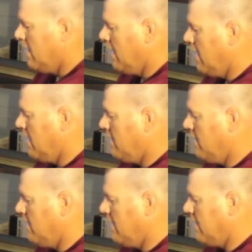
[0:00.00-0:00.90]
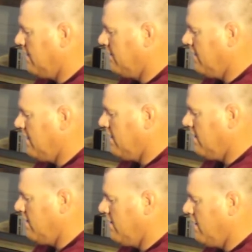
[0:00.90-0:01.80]
And like I said,
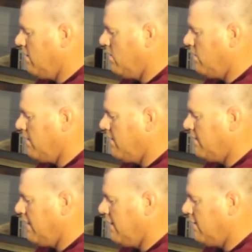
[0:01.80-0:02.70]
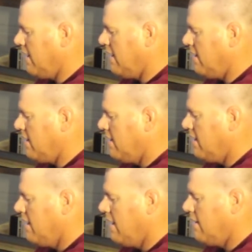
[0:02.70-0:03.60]
then only the tailgate
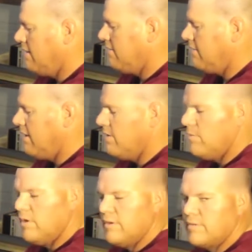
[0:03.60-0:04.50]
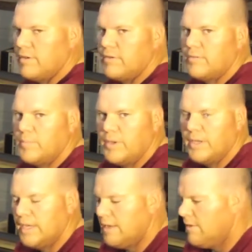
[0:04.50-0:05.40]
and the center one is going to spin.